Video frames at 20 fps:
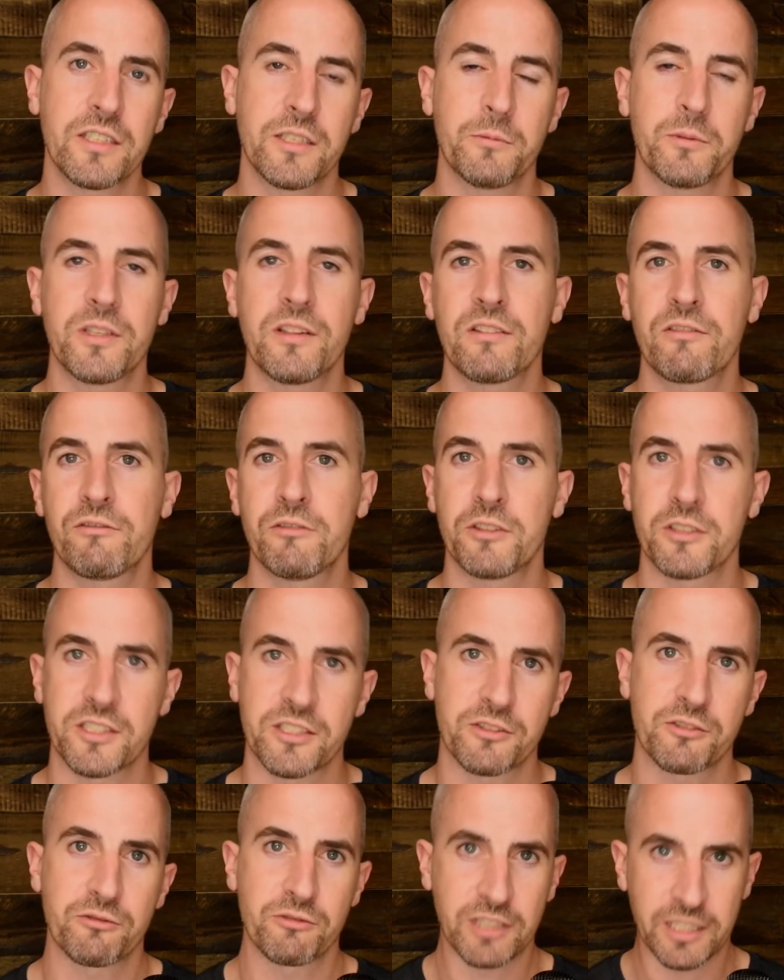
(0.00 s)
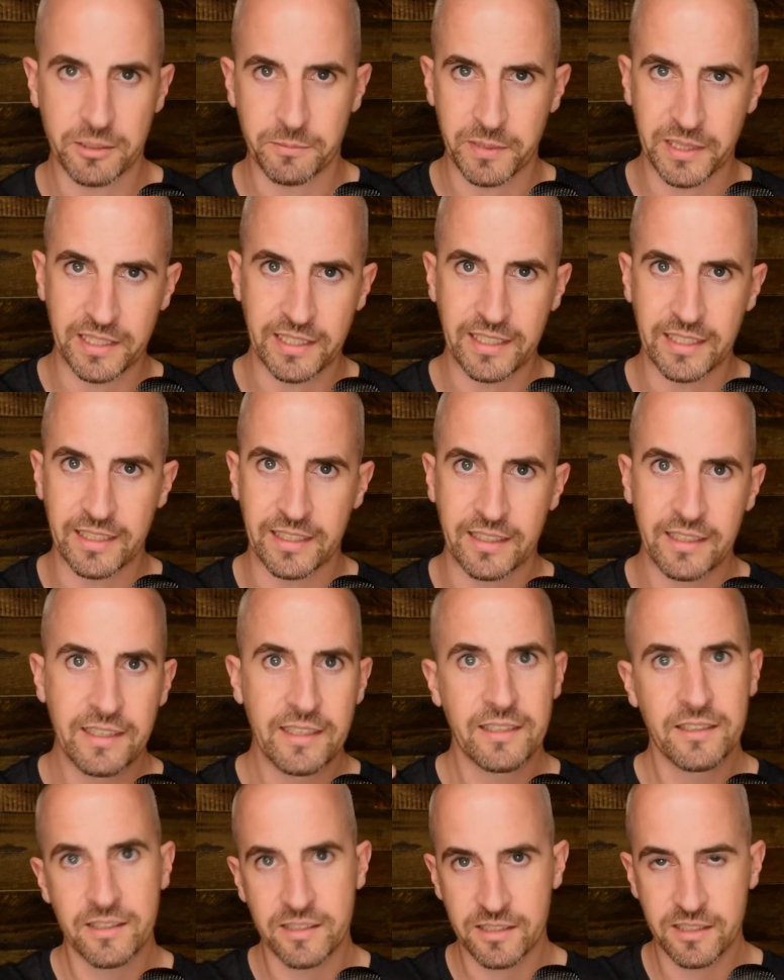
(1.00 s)
you wouldn't throw it straight up in the air
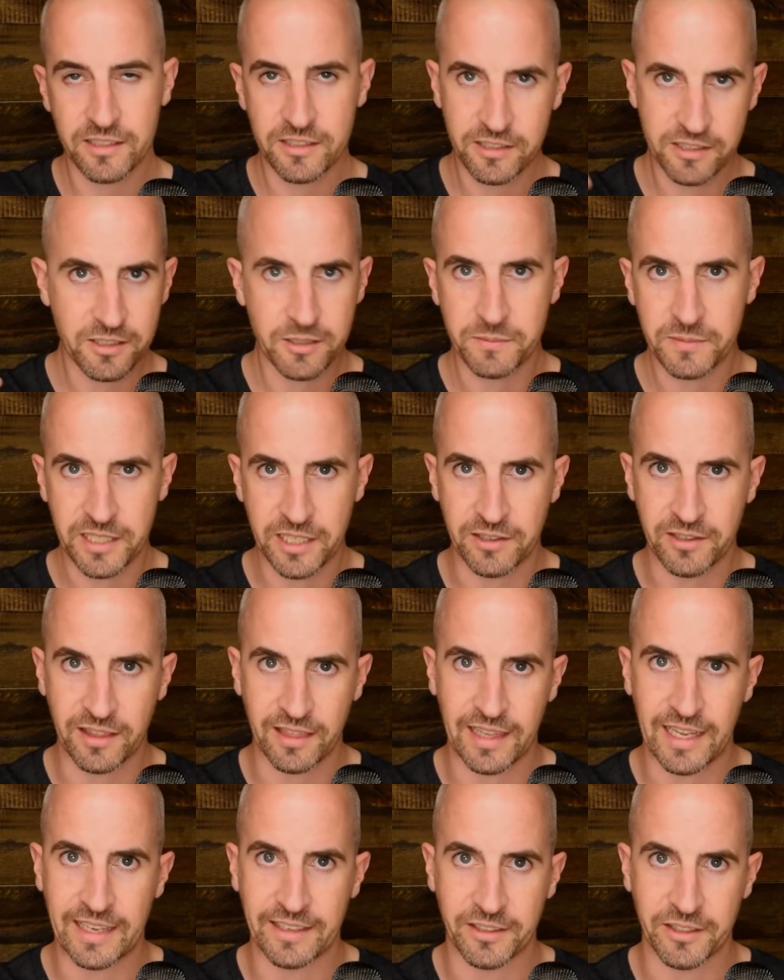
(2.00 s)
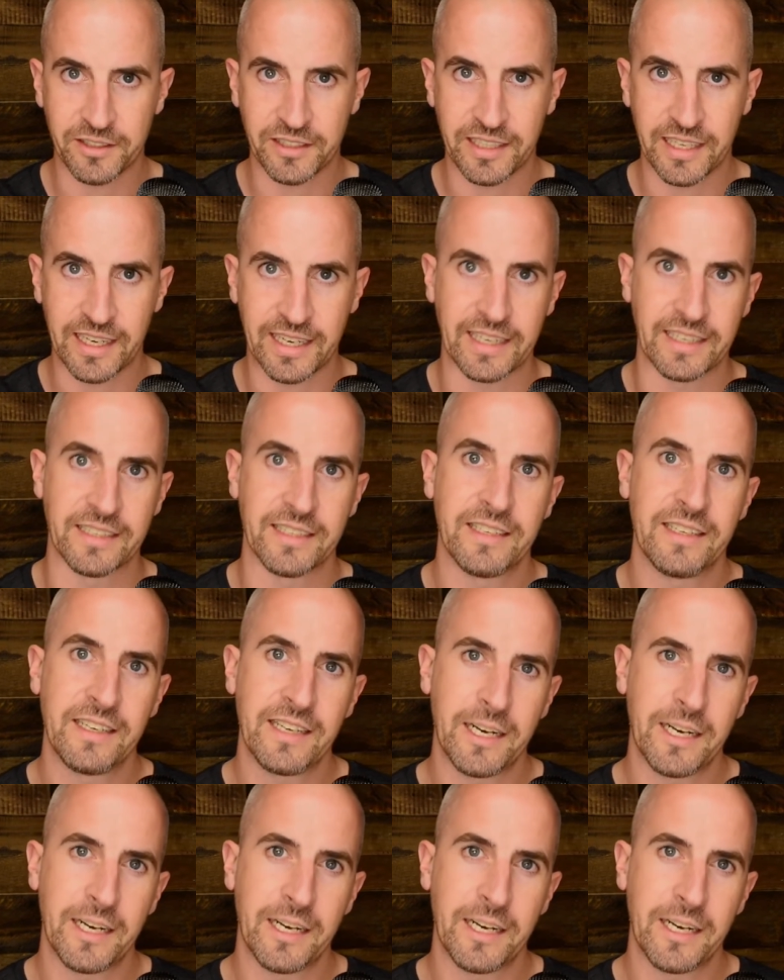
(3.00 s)
because it'll just come down and land on your head.